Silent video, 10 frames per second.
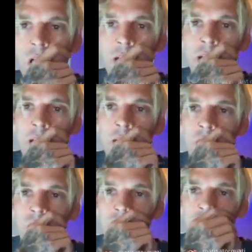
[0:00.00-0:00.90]
and
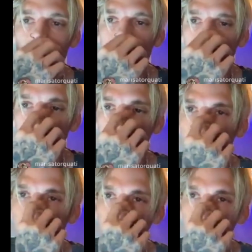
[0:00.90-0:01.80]
then,
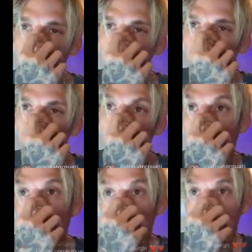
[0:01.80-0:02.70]
because my
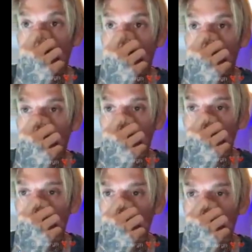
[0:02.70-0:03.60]
mom was gone,
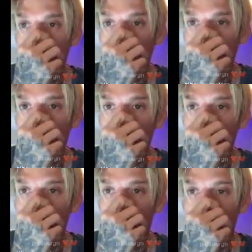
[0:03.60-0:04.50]

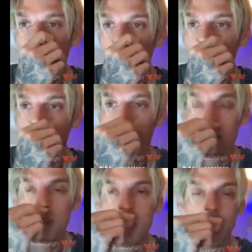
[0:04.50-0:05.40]
and I was
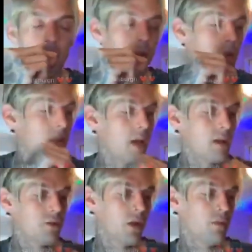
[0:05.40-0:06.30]
just getting into a lot of
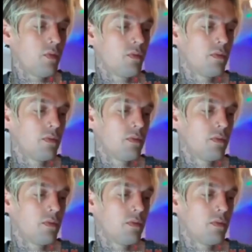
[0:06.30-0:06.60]
trouble.